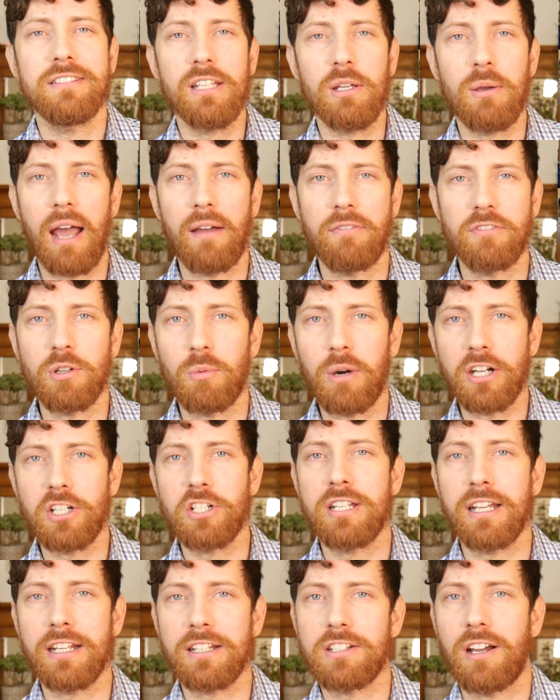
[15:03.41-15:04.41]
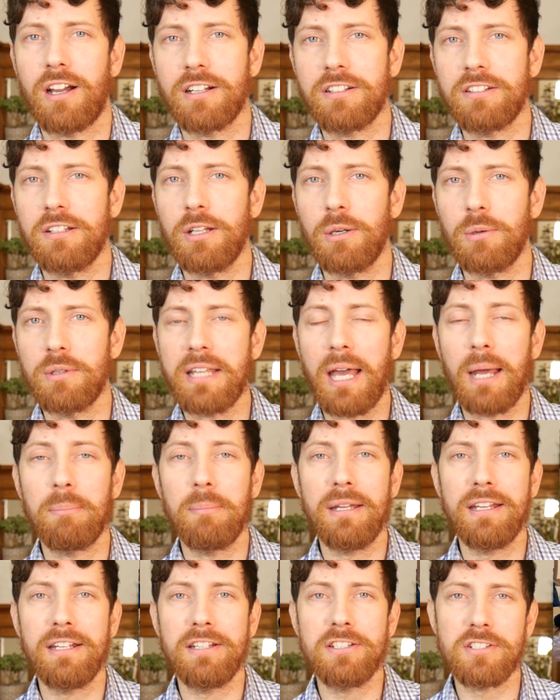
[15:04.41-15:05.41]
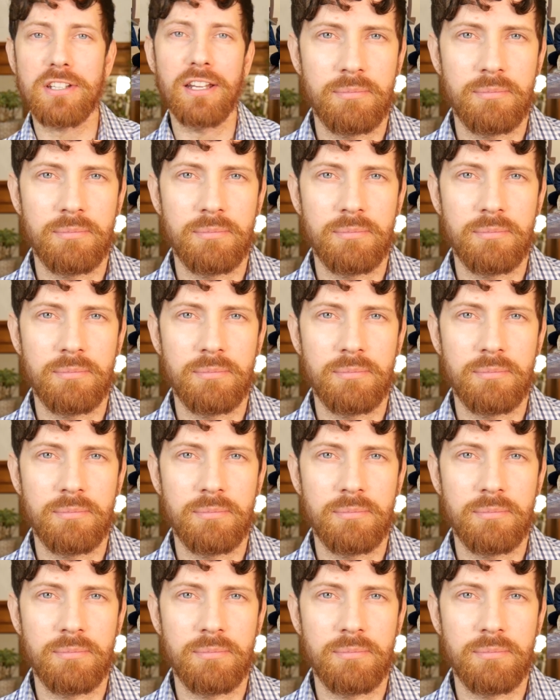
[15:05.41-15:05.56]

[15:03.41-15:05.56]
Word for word: You have to watch TikTok to know what that means.